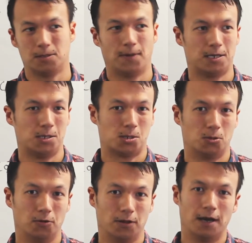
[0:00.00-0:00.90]
You're making
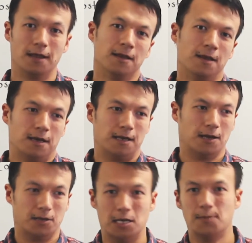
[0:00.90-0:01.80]
sure that your
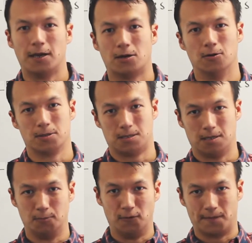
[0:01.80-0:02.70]
eBay costs
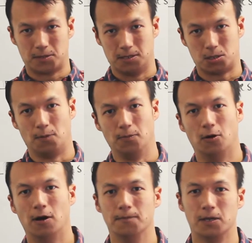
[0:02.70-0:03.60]
move up to the top
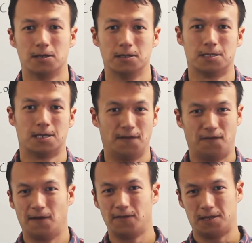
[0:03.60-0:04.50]
line, because if
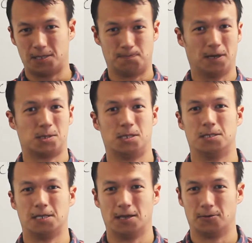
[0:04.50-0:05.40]
everything's bunched in
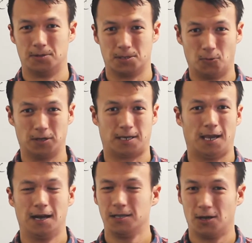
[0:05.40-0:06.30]
together into one
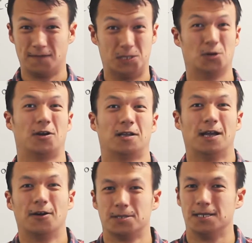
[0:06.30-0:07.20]
account, you have zero
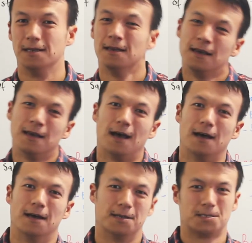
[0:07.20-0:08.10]
clarity
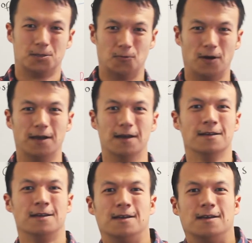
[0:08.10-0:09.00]
as to where
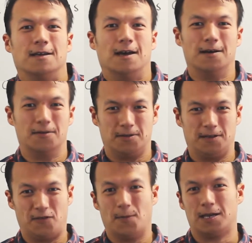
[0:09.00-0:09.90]

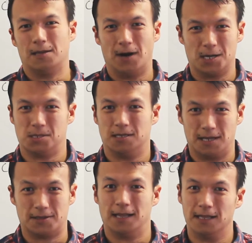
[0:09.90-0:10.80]
if you're making a margin
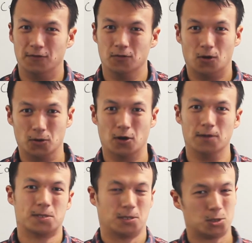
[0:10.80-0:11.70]
at that level or
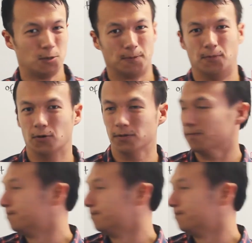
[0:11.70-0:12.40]
not. So super important.